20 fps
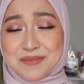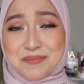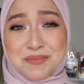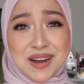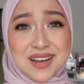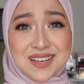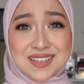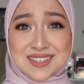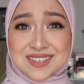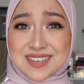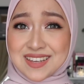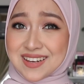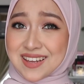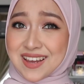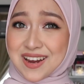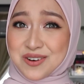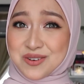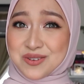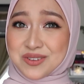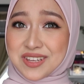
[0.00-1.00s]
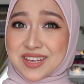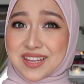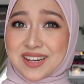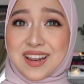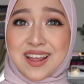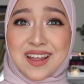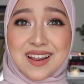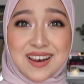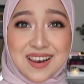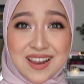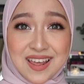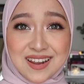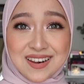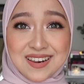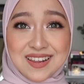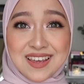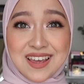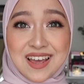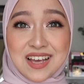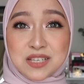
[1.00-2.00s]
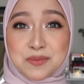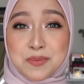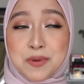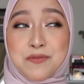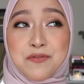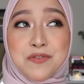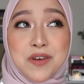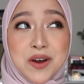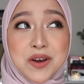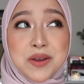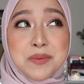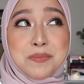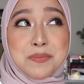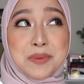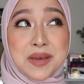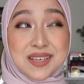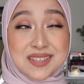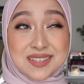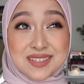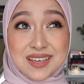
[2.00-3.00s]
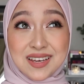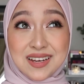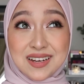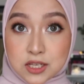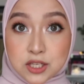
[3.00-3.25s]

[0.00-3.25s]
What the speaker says: My skincare routine lately has been very basic.